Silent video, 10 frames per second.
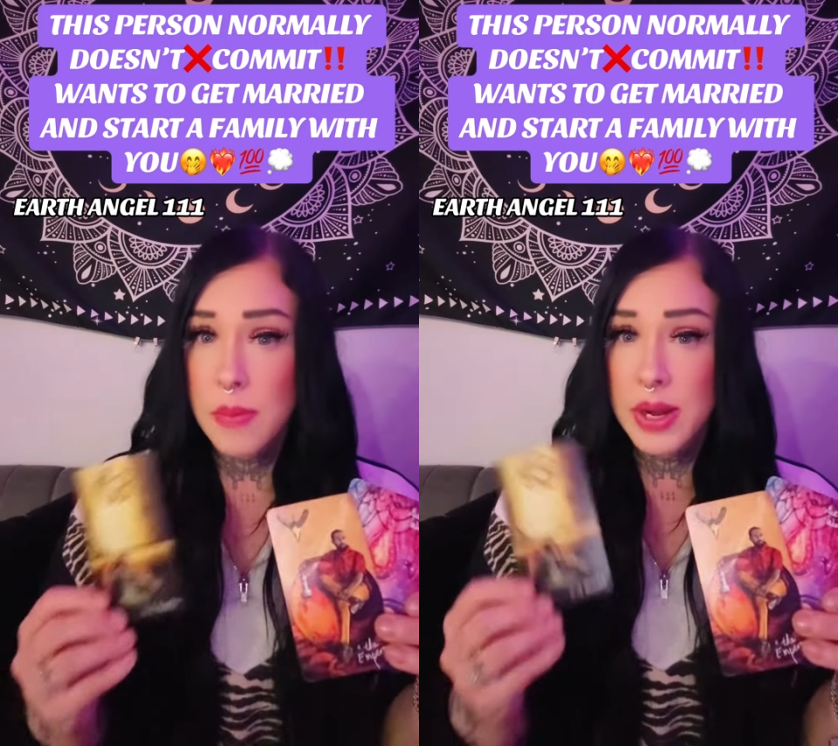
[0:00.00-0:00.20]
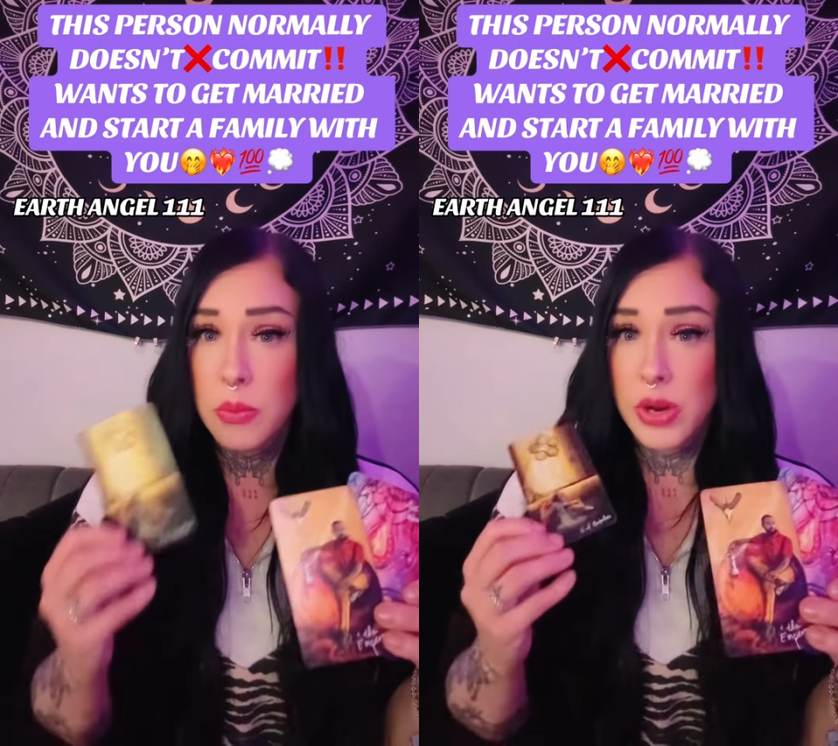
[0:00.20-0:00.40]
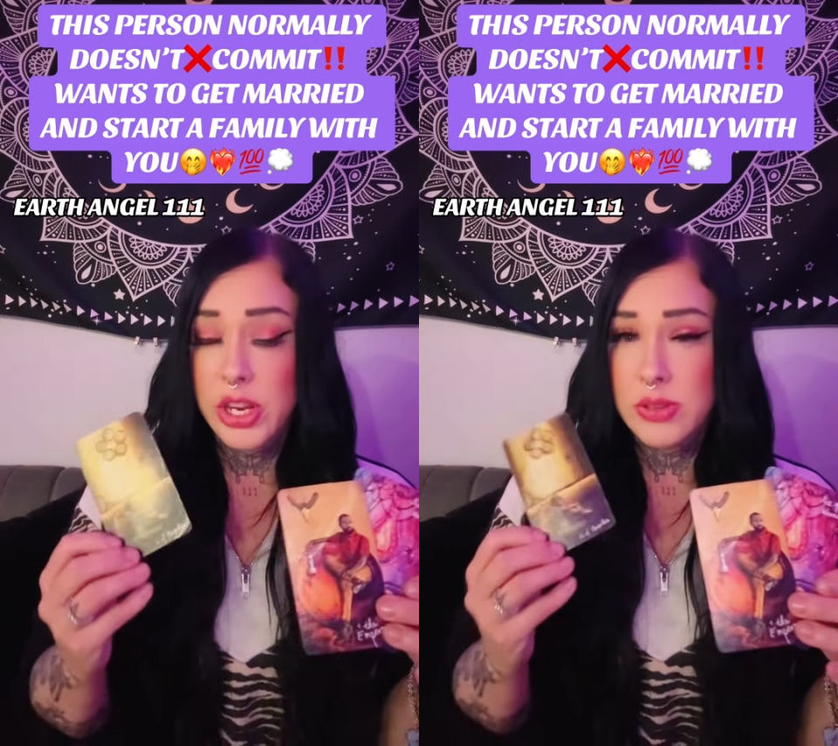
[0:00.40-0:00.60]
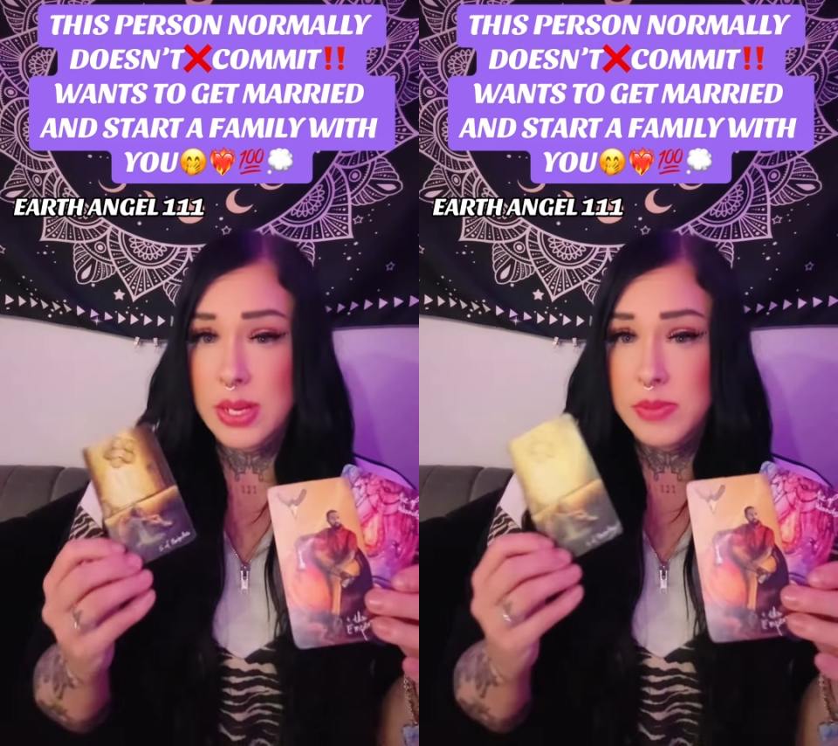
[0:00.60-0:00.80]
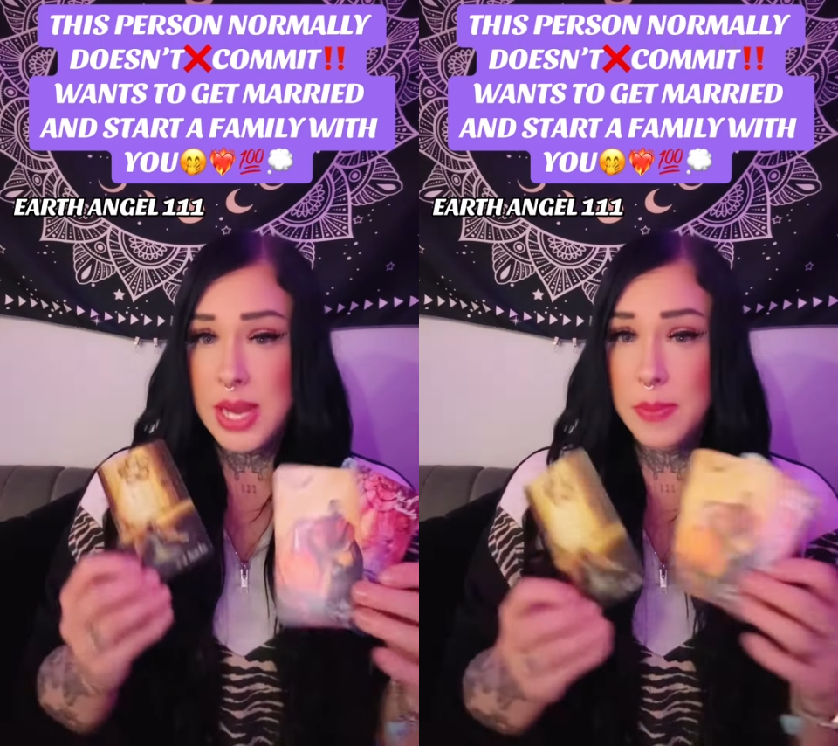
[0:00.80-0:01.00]
in and bring you
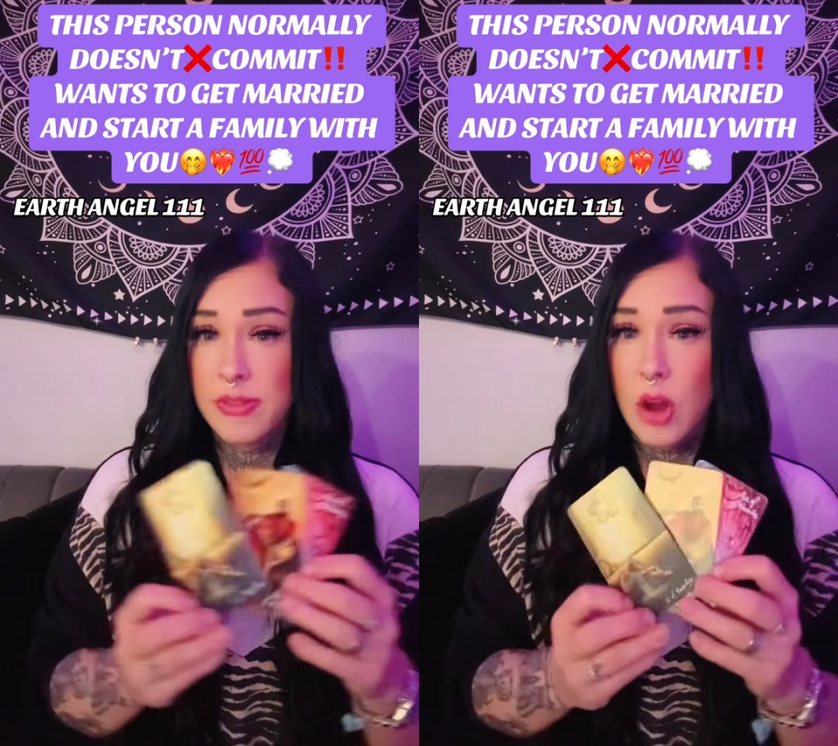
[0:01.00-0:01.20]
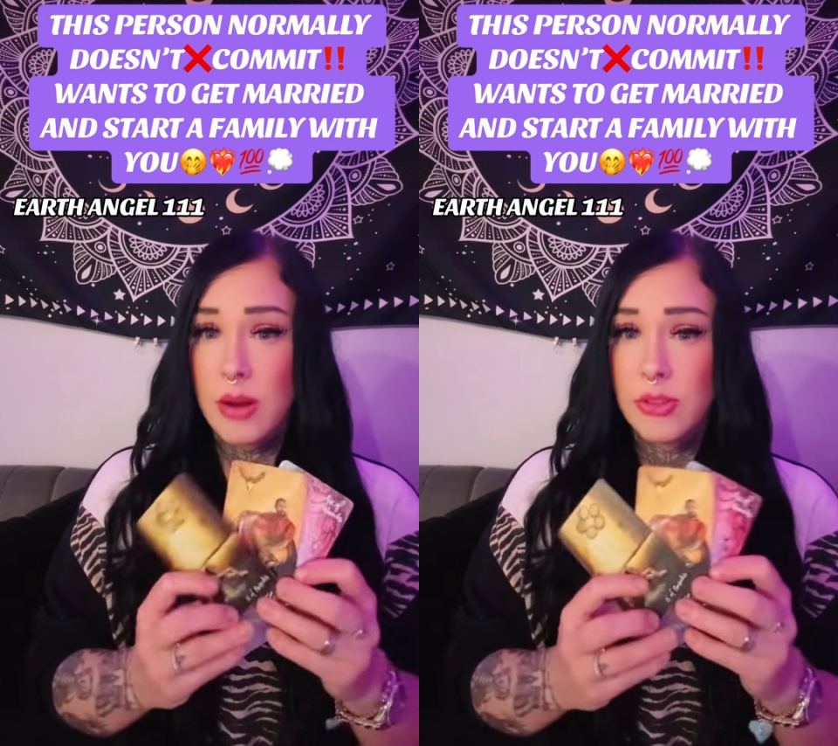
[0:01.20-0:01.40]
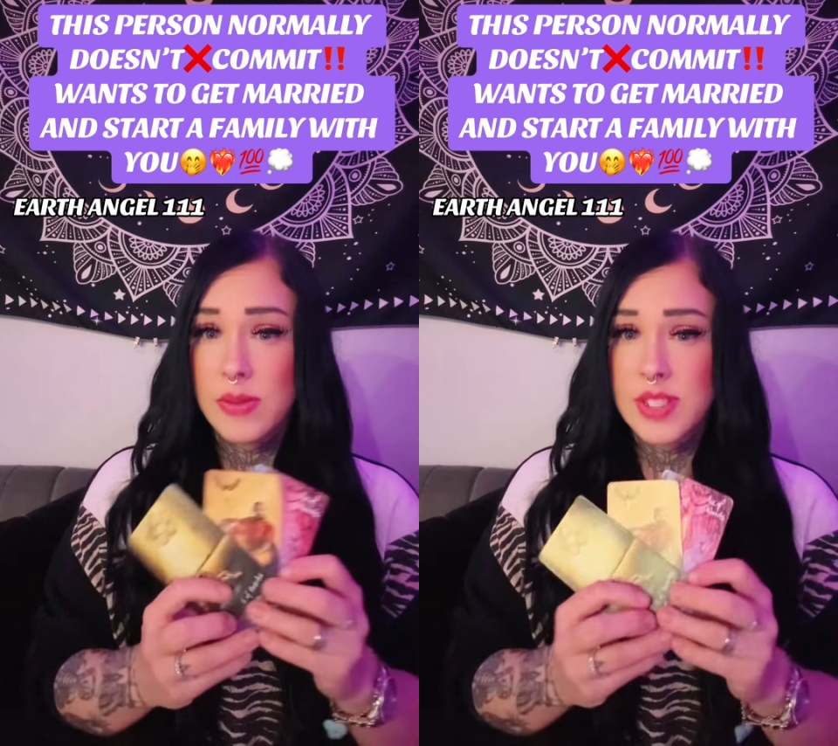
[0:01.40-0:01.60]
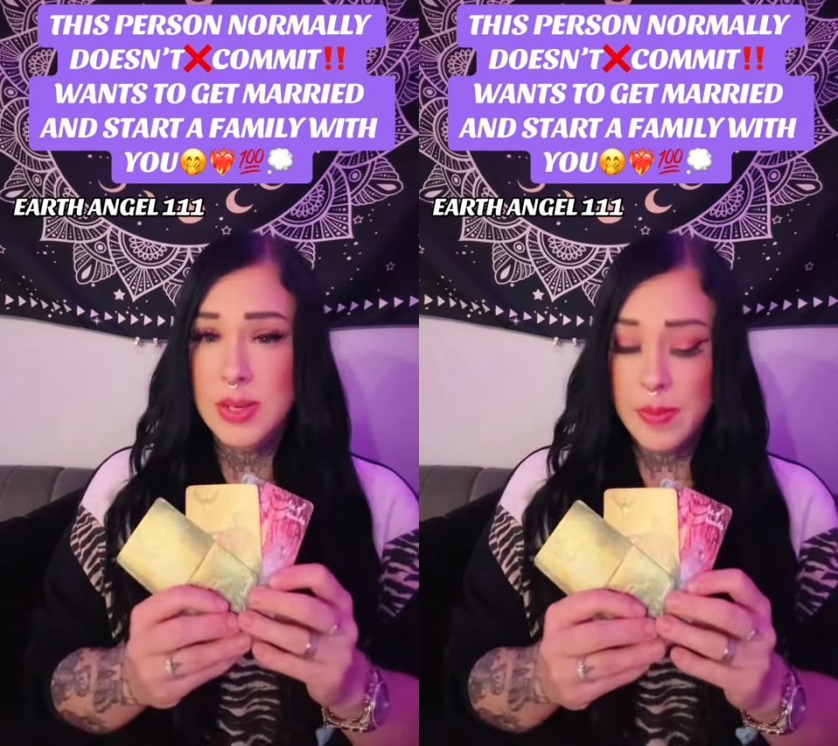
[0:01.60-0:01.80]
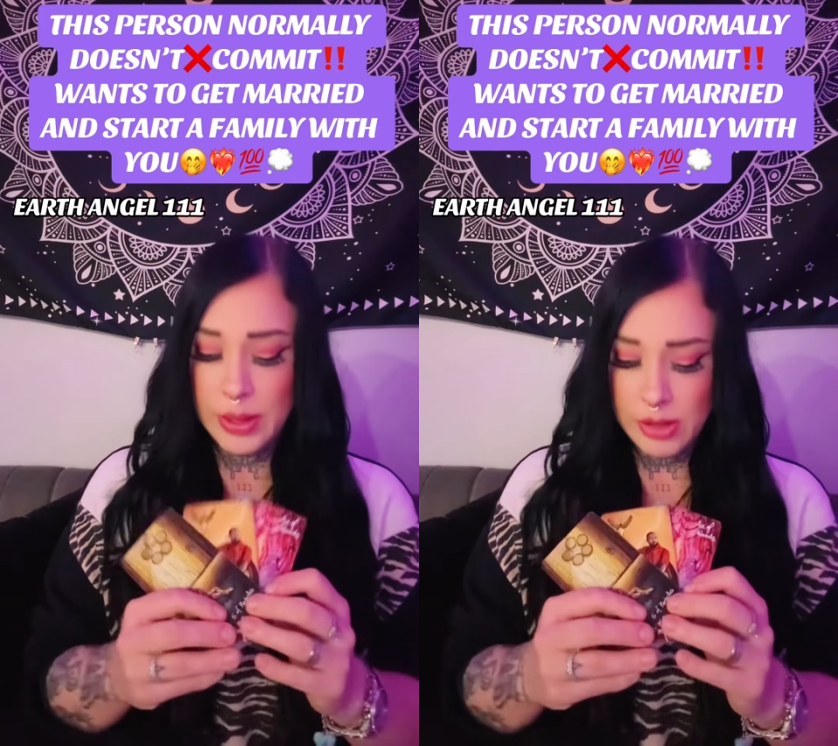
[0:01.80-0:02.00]
some type of offer of
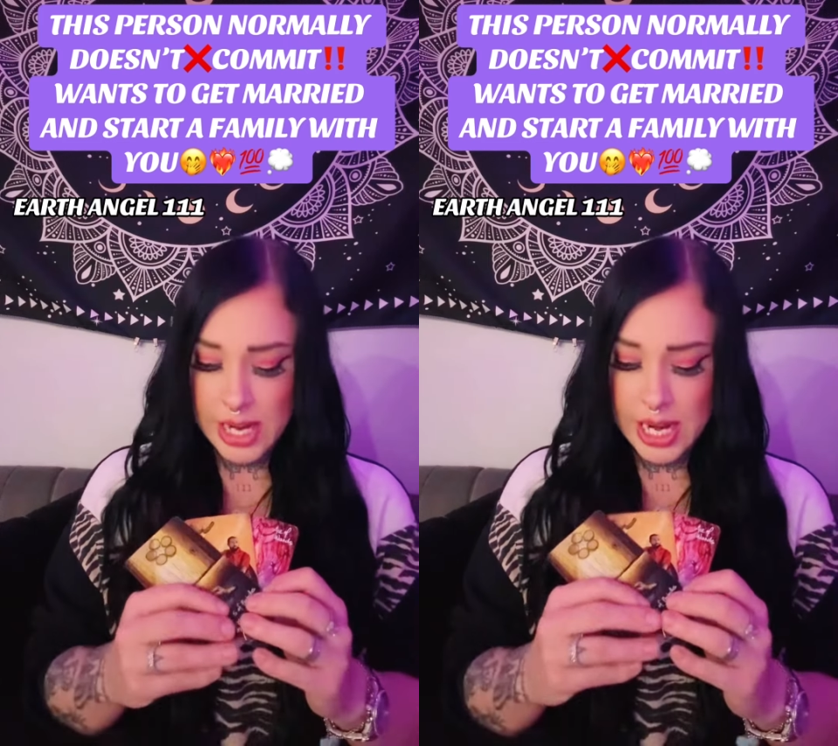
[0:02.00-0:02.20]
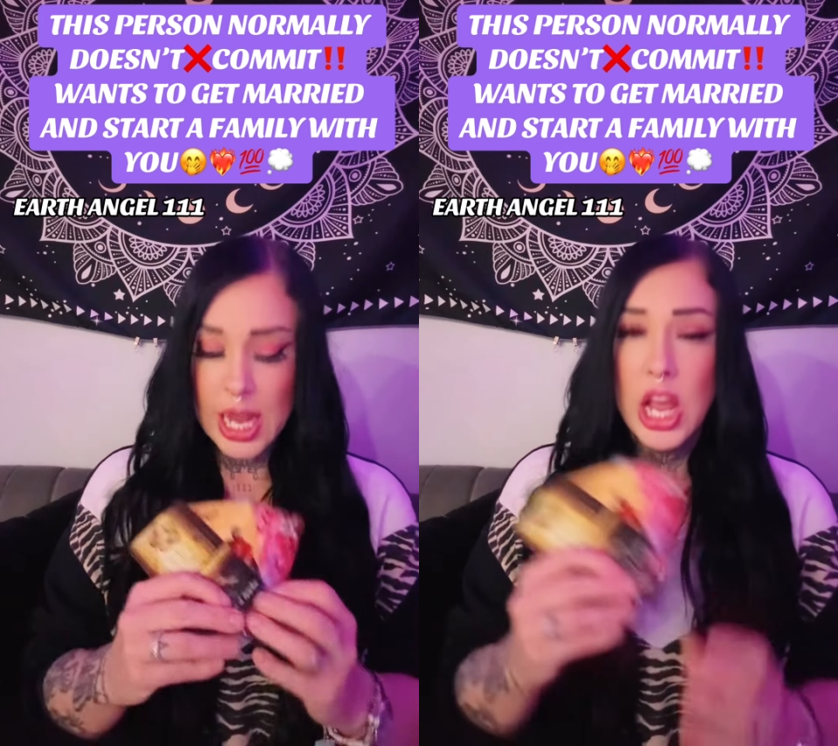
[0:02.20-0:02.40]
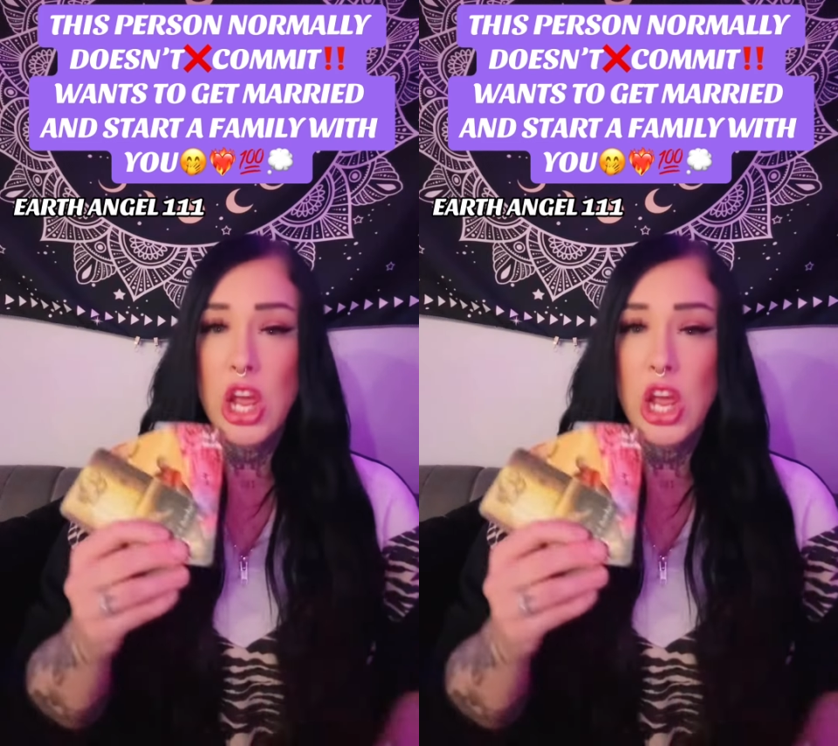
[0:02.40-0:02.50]
stability.